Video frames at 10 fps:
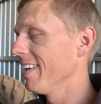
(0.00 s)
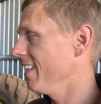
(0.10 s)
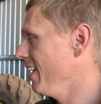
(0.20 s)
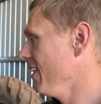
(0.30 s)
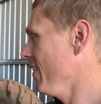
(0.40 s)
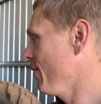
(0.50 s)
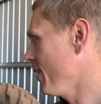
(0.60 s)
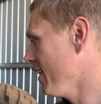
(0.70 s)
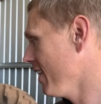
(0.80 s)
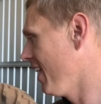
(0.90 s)
Anyway,
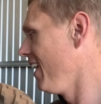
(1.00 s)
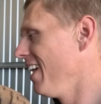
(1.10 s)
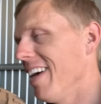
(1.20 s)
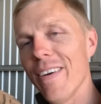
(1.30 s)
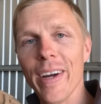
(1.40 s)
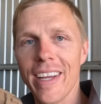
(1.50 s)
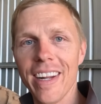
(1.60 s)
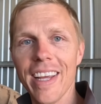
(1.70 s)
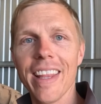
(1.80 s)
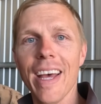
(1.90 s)
we're
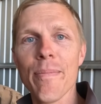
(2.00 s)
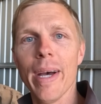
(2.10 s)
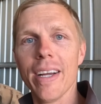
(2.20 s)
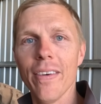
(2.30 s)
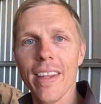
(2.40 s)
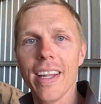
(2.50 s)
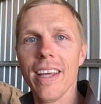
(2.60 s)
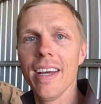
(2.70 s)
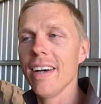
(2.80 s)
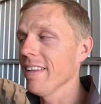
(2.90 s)
gonna get that back on there
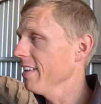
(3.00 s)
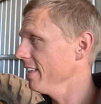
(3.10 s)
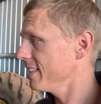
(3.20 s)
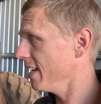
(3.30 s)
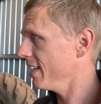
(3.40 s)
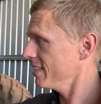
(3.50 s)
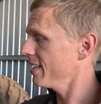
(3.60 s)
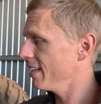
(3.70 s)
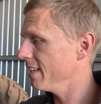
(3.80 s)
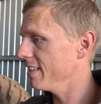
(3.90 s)
now. Then this air
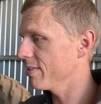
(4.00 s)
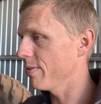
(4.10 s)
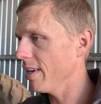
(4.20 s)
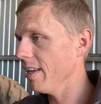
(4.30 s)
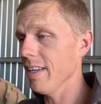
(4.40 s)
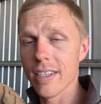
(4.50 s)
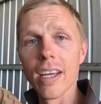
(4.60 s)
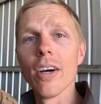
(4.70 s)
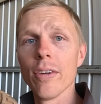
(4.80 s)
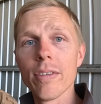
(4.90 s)
seeder is ready to
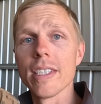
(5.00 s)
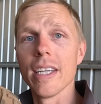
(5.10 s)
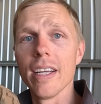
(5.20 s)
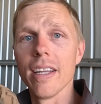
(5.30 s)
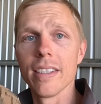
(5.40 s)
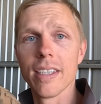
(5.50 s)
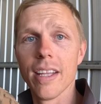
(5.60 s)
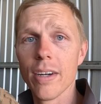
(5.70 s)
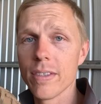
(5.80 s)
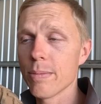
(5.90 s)
go for seeding. So
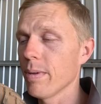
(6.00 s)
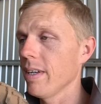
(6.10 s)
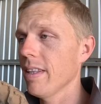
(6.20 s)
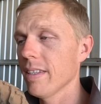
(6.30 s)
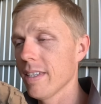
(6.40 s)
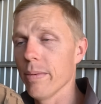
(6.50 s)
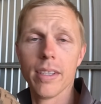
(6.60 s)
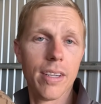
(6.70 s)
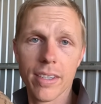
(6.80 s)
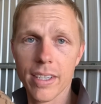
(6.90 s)
that'll just be something
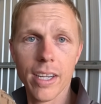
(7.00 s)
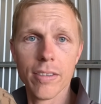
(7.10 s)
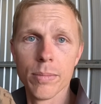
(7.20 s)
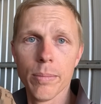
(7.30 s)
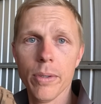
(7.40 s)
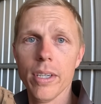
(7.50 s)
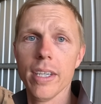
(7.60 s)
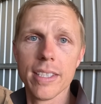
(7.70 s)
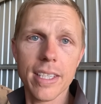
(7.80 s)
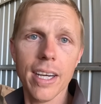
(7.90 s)
that I can get off my mind.
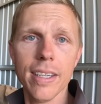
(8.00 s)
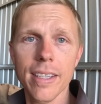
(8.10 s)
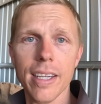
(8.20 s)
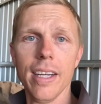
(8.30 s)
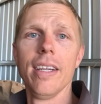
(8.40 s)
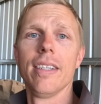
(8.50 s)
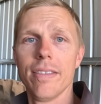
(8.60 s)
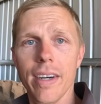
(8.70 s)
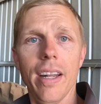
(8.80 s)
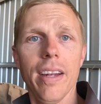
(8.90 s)
It's done,
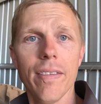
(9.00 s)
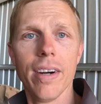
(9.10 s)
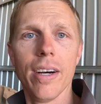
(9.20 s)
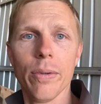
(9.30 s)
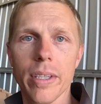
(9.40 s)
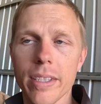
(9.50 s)
ready to roll.